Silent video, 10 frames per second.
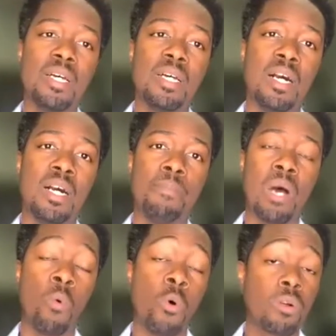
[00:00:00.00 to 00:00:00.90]
Uh, my
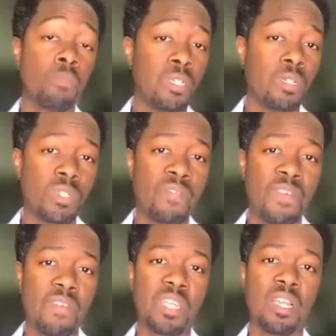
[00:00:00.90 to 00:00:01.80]
water bill was
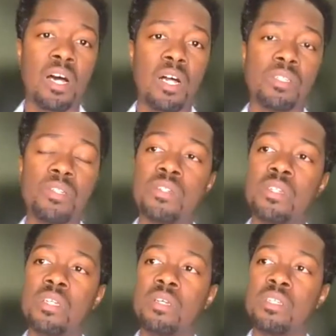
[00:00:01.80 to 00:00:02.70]
fifty dollars.
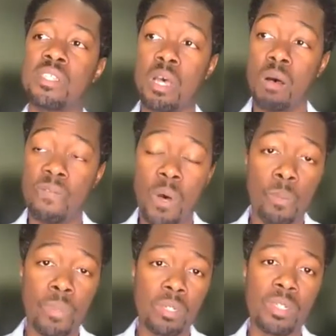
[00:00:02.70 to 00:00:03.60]
Cell phone
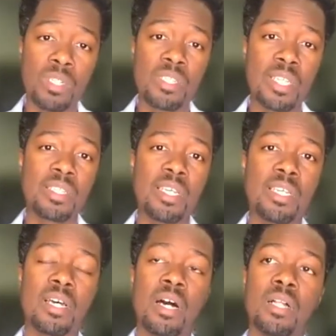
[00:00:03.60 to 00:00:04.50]
bill was
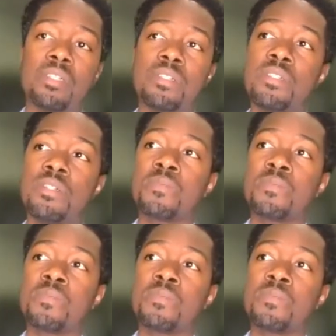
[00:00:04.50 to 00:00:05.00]
sixteen dollars.